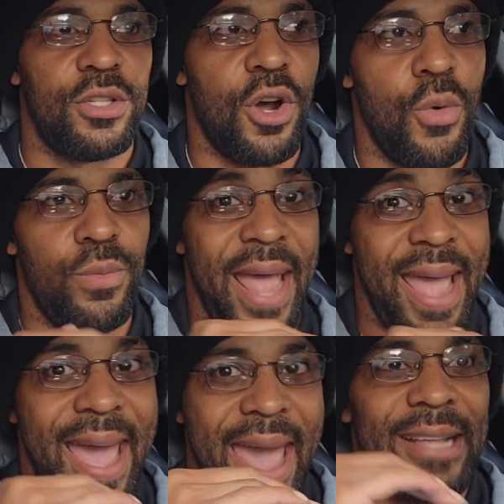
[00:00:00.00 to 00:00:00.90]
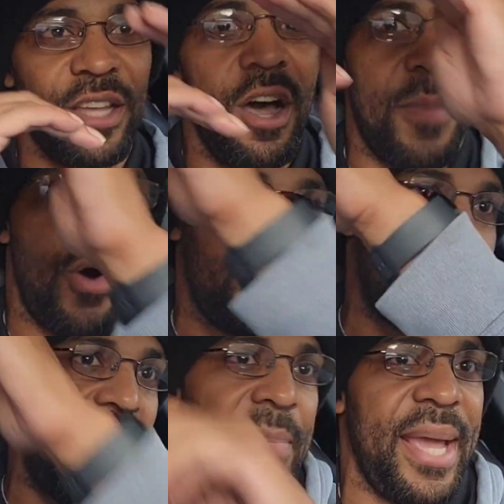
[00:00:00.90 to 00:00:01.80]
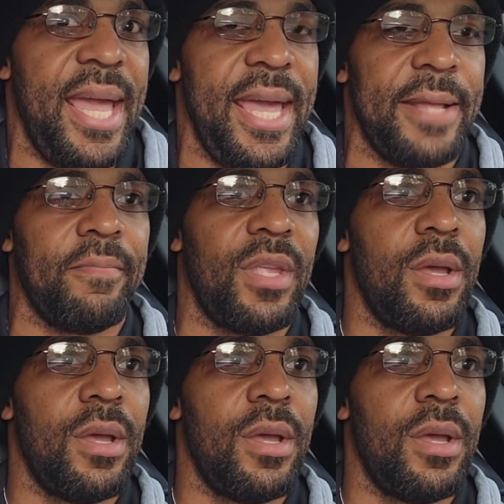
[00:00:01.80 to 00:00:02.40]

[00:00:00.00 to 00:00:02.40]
So that adds up on the top end.